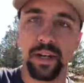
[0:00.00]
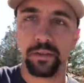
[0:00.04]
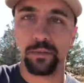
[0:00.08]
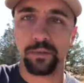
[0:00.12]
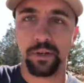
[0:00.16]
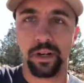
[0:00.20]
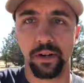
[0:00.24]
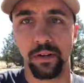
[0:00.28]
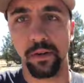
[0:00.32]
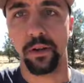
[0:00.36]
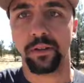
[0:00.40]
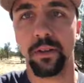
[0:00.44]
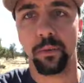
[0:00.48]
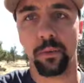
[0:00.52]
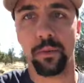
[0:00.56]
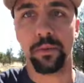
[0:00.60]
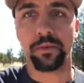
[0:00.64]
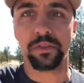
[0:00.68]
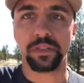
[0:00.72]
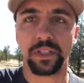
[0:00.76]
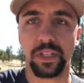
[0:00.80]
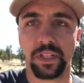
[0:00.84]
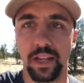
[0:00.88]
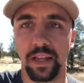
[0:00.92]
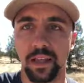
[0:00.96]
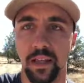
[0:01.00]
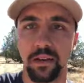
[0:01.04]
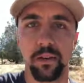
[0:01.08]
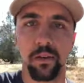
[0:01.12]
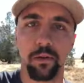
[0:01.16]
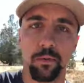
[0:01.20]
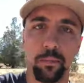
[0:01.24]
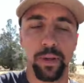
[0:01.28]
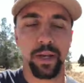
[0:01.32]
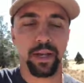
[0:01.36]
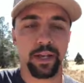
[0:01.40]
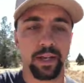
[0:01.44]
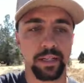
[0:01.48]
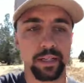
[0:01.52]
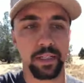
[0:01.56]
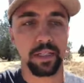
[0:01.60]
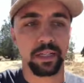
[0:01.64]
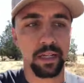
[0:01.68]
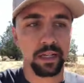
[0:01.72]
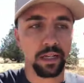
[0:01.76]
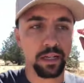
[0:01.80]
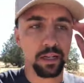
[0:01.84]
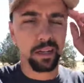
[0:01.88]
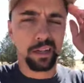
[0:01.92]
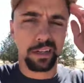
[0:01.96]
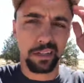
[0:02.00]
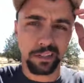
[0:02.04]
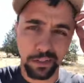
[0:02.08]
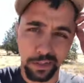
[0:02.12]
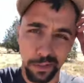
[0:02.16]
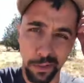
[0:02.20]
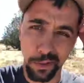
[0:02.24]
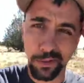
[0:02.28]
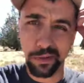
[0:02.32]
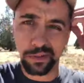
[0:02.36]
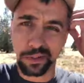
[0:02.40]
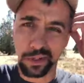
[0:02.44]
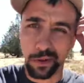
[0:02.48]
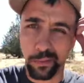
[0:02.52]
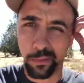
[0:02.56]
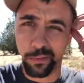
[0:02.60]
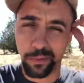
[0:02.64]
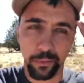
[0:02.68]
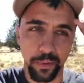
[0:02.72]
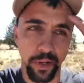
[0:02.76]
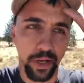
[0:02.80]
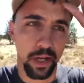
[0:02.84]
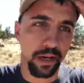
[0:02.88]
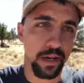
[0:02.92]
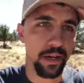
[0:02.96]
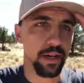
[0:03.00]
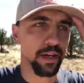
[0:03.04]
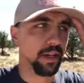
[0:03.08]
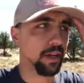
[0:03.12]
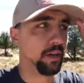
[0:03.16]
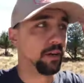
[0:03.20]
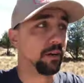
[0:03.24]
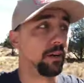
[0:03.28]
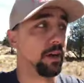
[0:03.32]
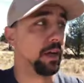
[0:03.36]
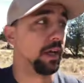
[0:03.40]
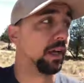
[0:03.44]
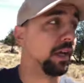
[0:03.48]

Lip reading: to an area that we've seen antelope at 2 years ago when we hunted here.